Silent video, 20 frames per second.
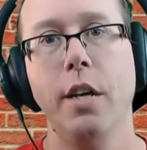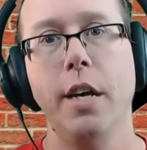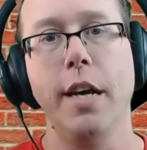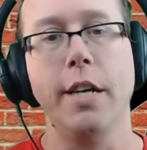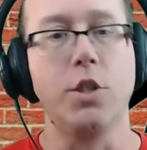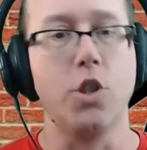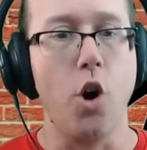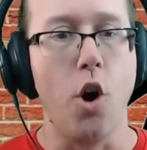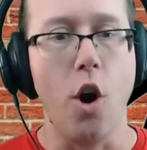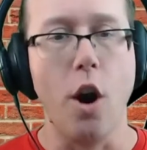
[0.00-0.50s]

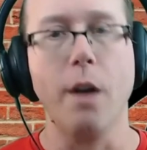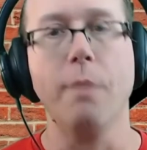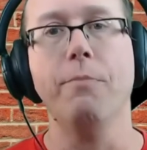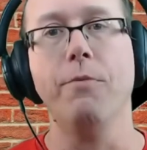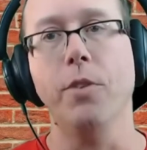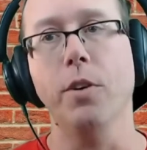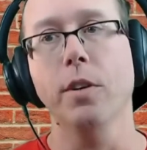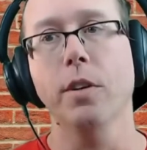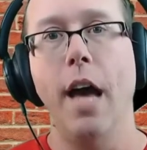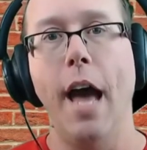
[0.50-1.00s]
It's
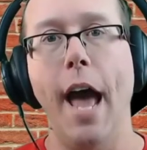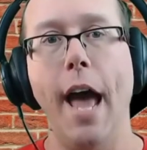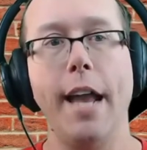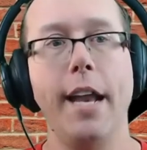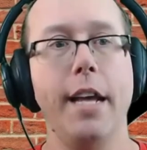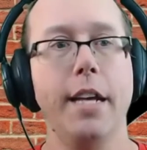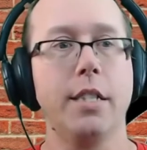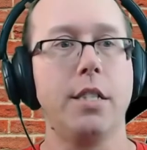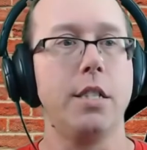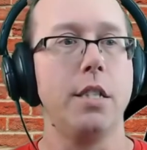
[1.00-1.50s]
harmful and
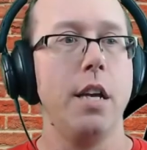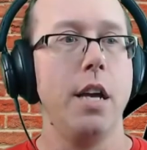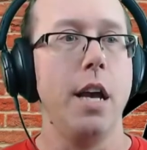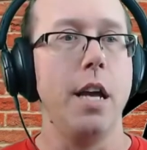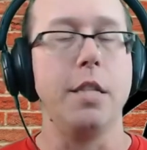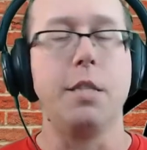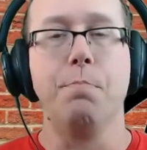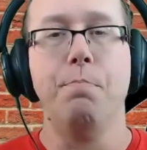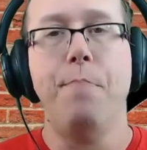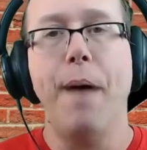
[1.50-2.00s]
it's,
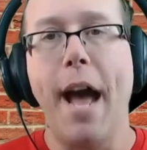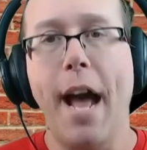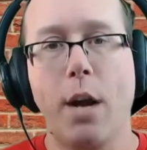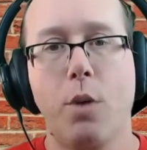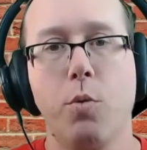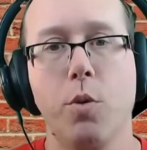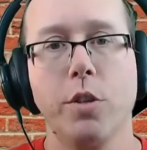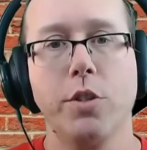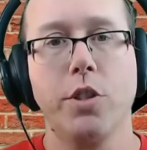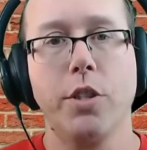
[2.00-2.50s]
it's
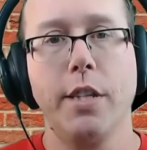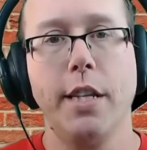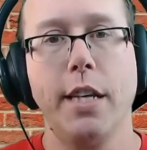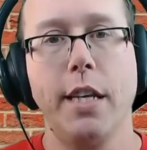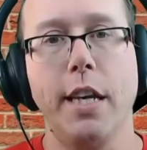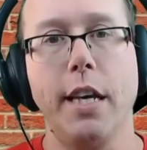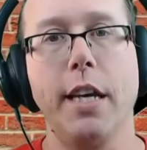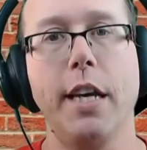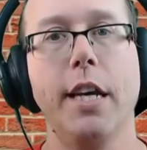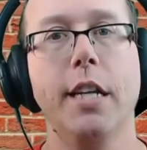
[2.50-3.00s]
backwards
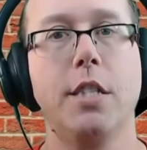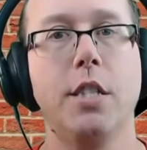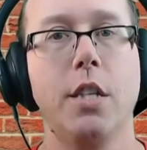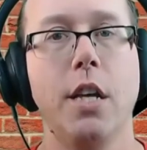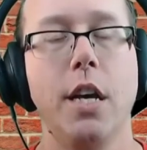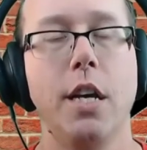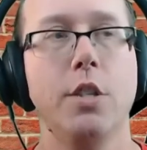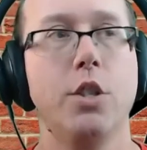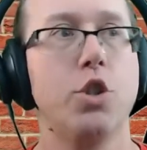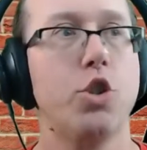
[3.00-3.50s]
thinking. It's
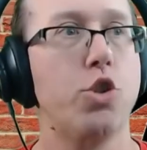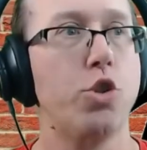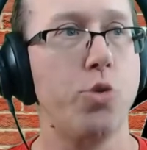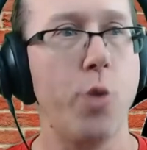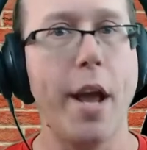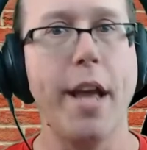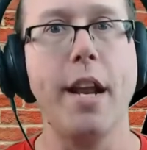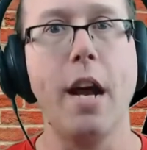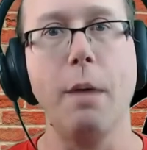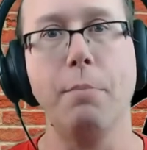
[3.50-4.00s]

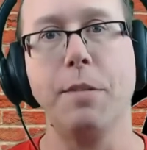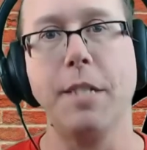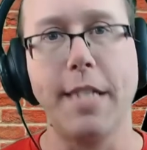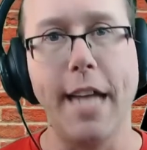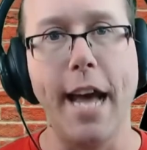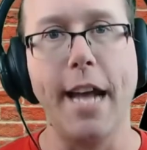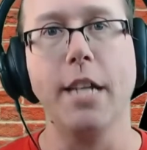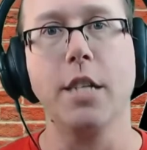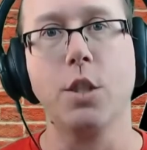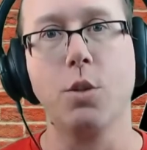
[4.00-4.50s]
straight up
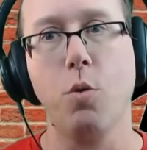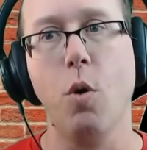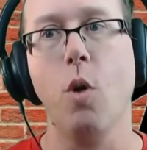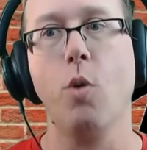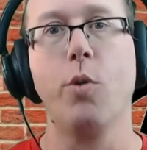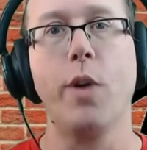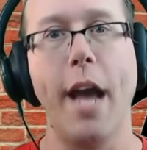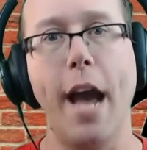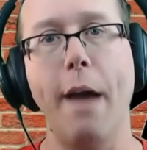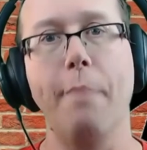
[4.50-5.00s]
status quo
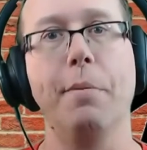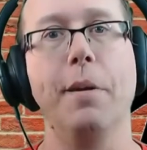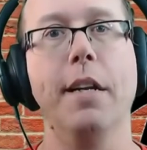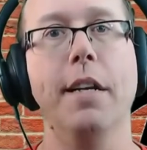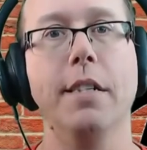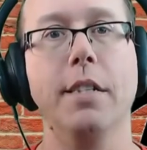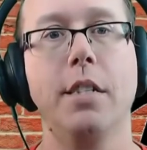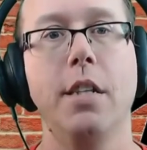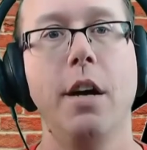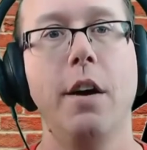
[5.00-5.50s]

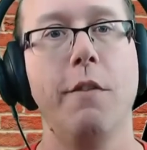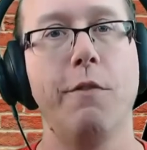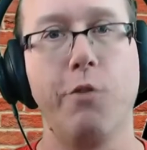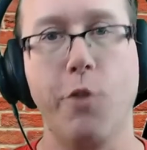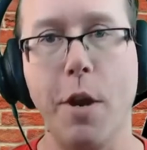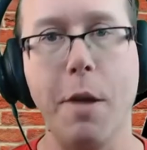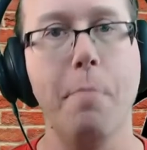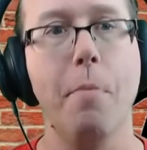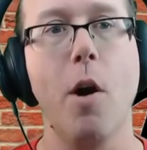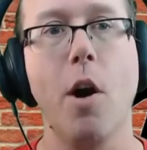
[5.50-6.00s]
capitalist
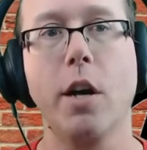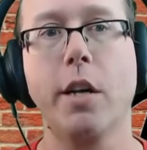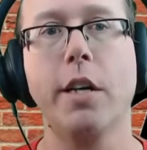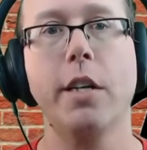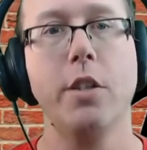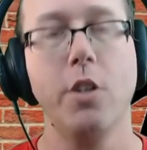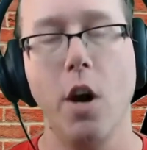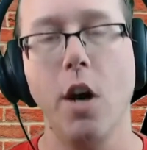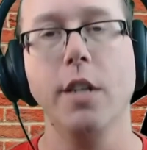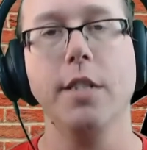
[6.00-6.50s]
free
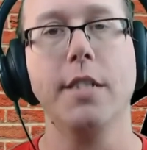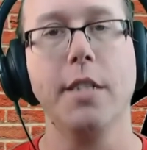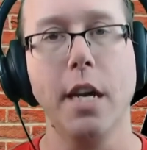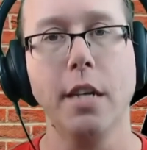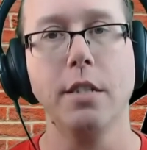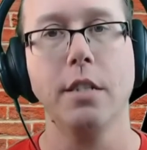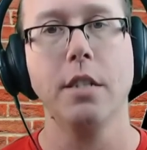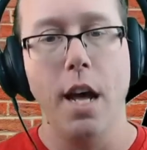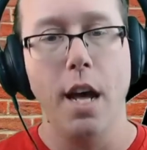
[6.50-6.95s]
market nonsense.